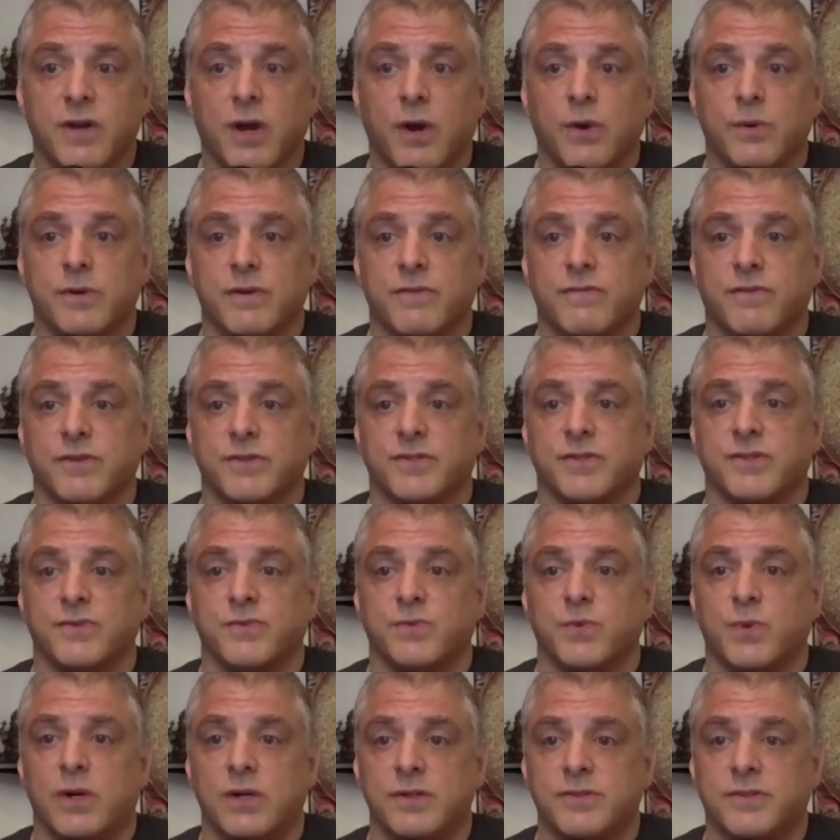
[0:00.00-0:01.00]
Conant
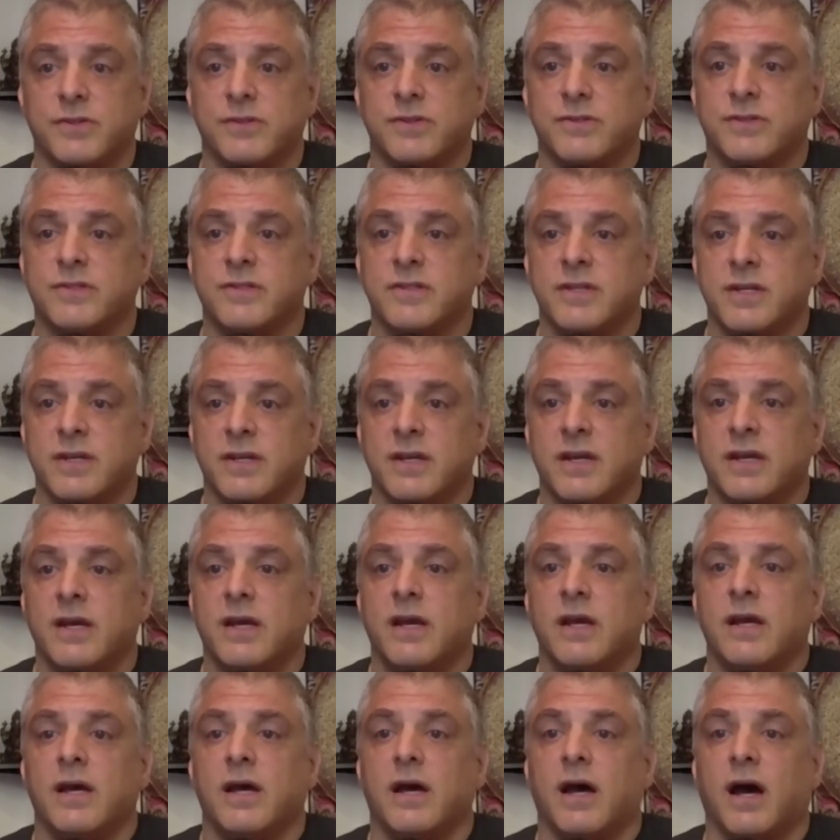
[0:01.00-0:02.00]
versus Walters,
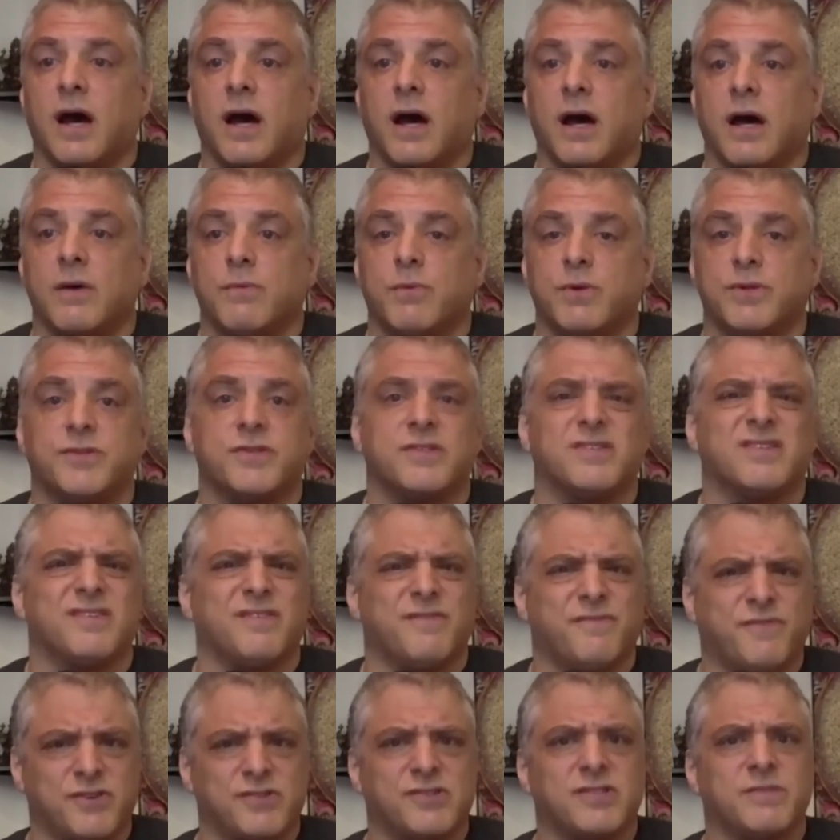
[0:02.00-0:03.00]
uh, which is a
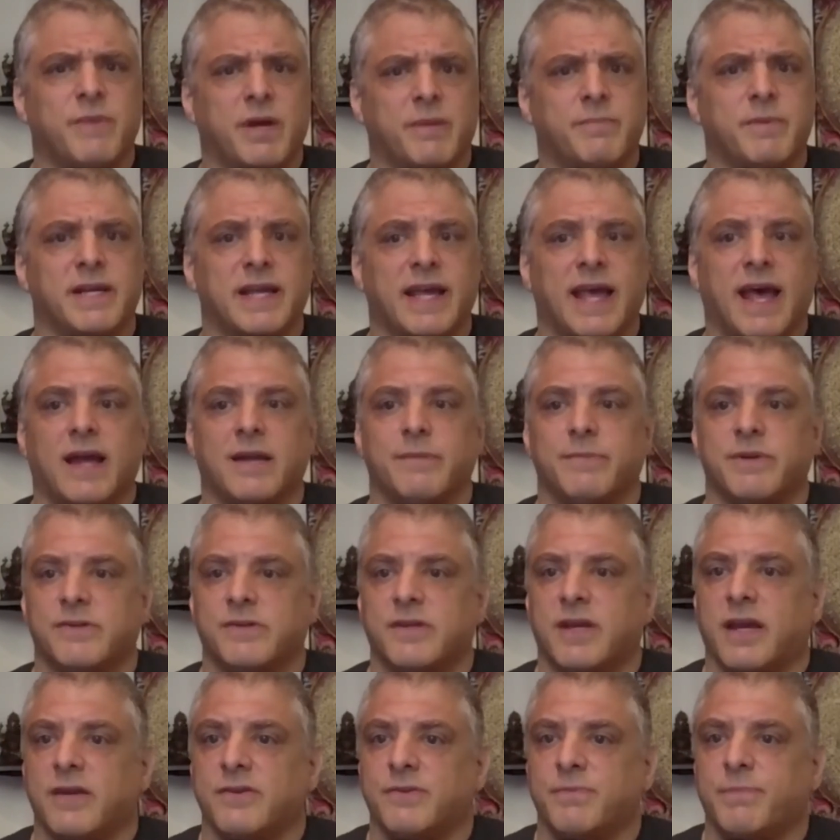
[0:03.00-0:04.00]
First Amendment cannabis
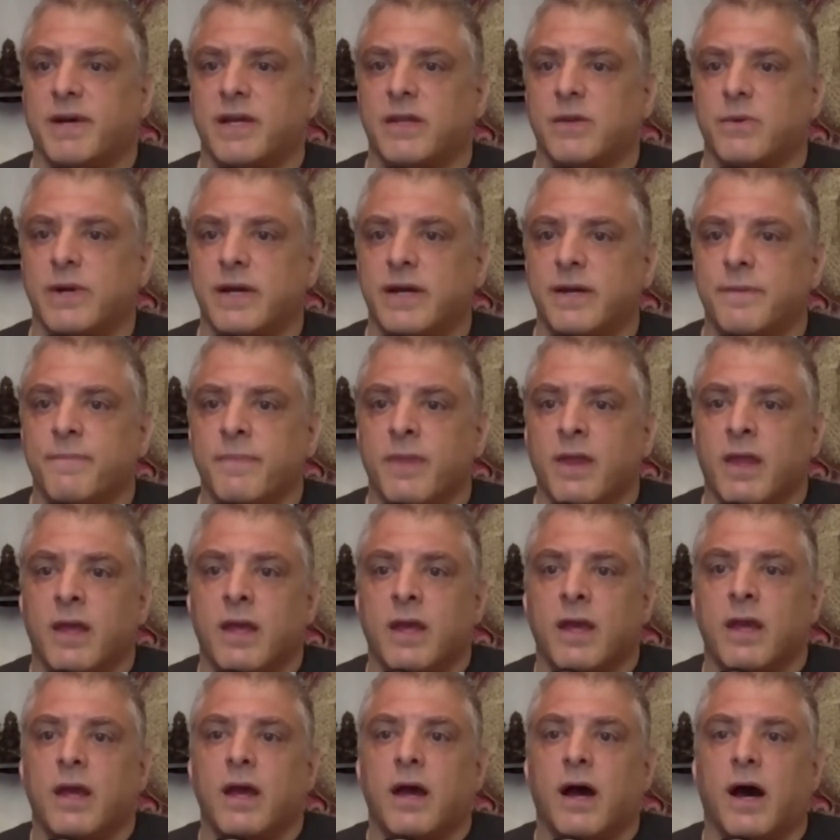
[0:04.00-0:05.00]
case, by the way,
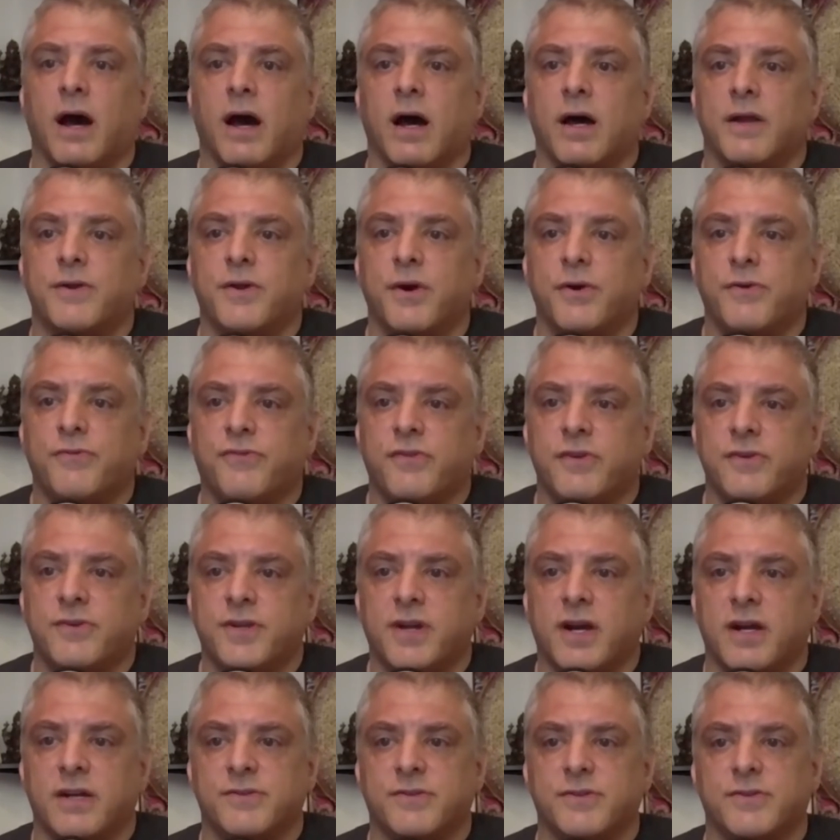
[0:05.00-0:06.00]
uh, dosage,
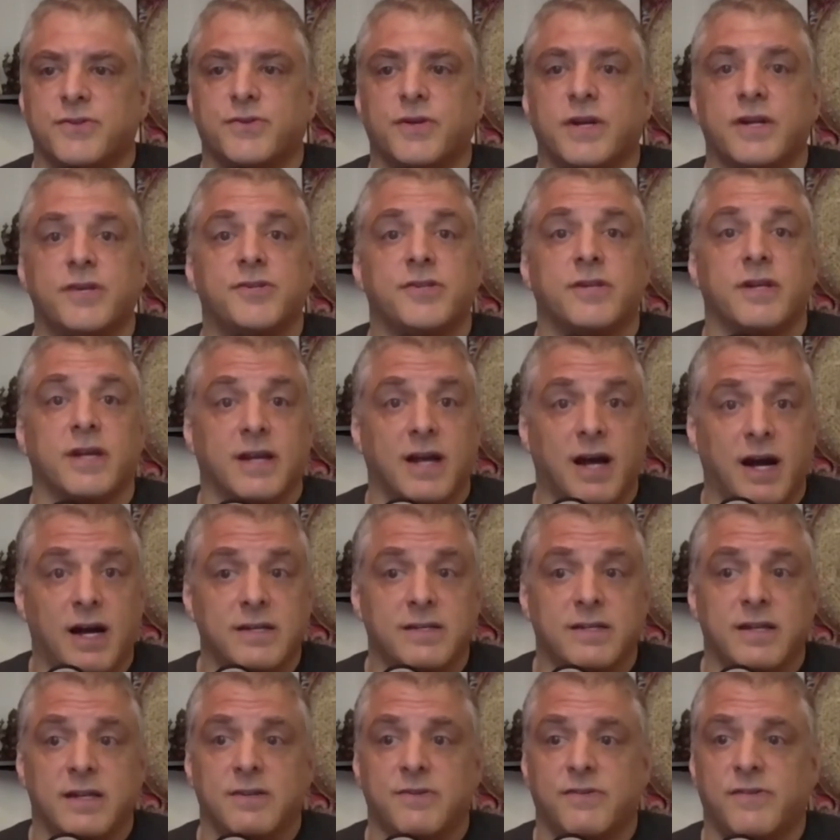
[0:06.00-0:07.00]
concentration, and
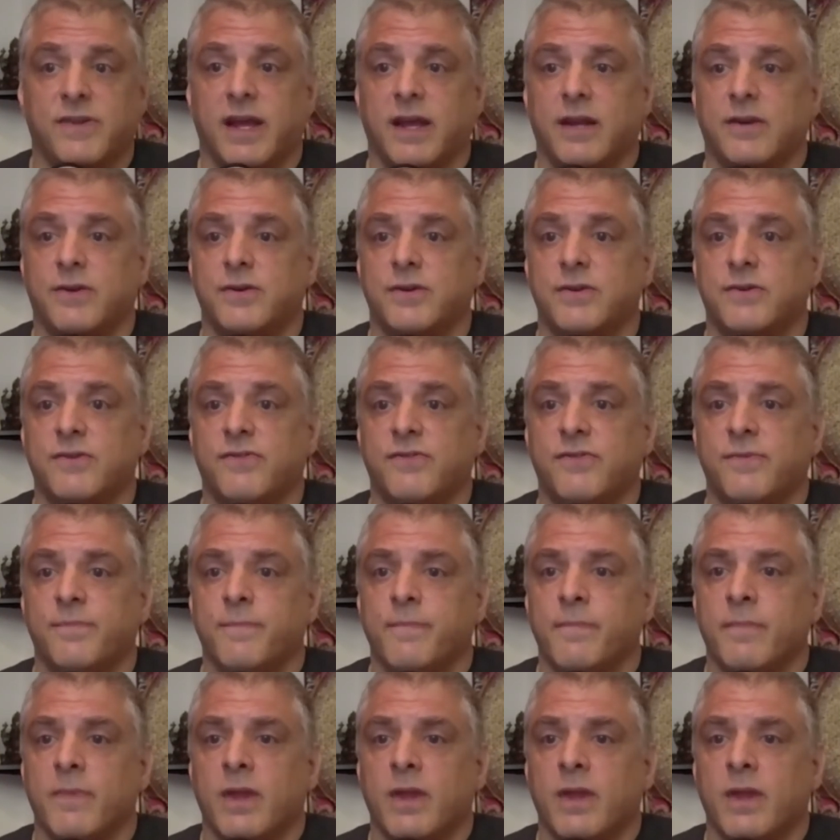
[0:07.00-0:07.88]
content standards,